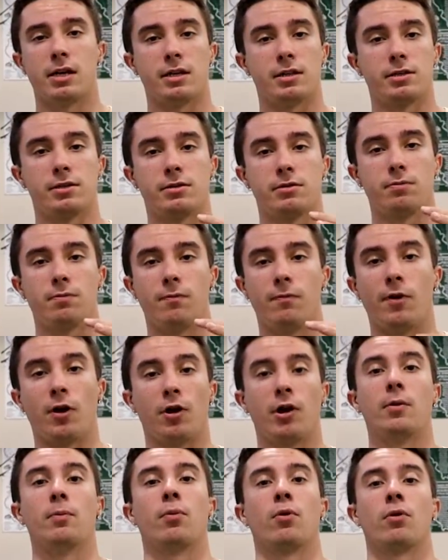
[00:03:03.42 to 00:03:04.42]
it's
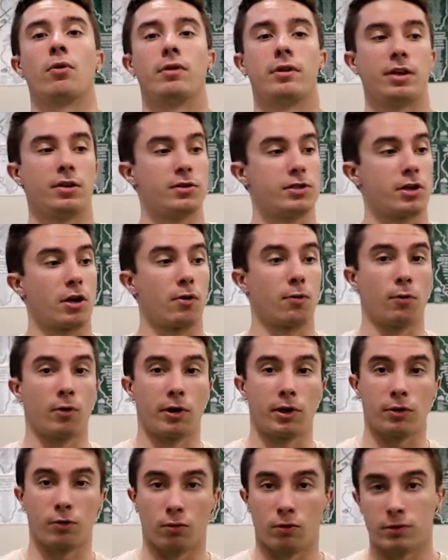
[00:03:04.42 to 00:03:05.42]
very important that you start
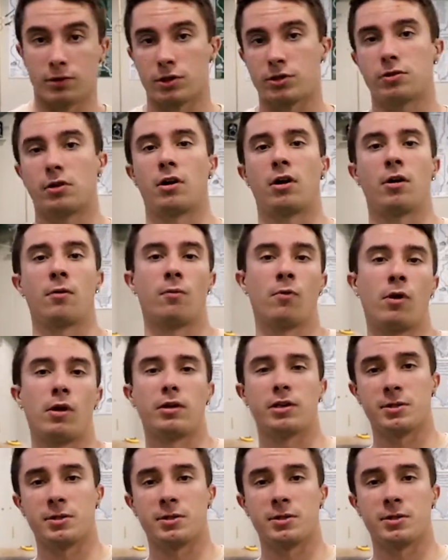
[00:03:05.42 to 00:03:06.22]
working towards a straight arm one,